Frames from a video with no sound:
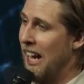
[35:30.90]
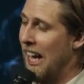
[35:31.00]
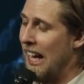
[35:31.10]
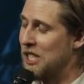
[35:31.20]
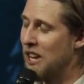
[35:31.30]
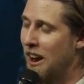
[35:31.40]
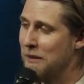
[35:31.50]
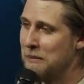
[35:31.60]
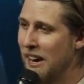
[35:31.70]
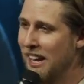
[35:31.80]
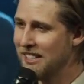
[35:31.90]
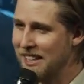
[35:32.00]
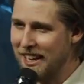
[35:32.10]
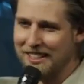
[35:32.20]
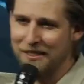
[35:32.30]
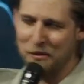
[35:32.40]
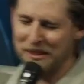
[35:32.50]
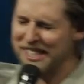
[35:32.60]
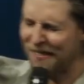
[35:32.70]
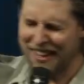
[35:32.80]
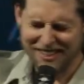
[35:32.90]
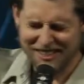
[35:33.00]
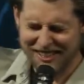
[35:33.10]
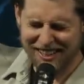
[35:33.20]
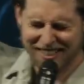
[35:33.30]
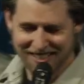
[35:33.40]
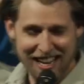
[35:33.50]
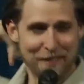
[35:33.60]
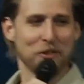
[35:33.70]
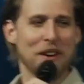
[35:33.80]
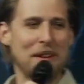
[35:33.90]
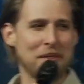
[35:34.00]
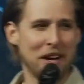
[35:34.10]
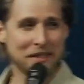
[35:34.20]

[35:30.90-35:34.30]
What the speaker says: And so I remember I just kind of like slapped away my mom's